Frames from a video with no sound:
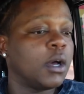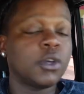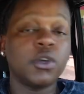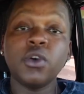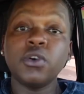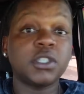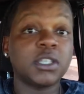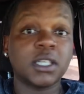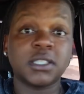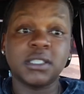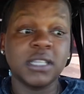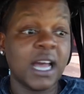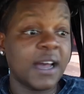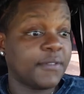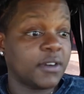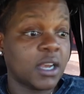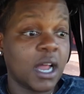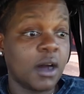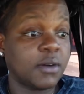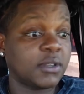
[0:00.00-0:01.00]
You just
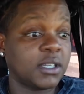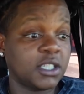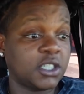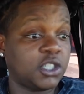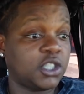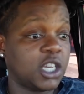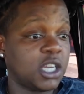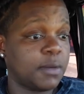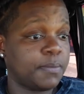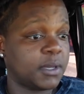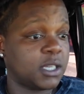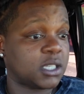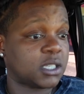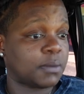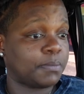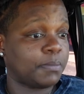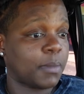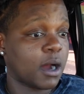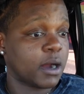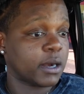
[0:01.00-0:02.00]
never know. This Jeep
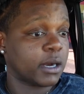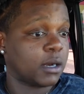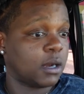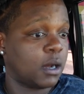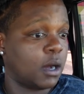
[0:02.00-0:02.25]
is burning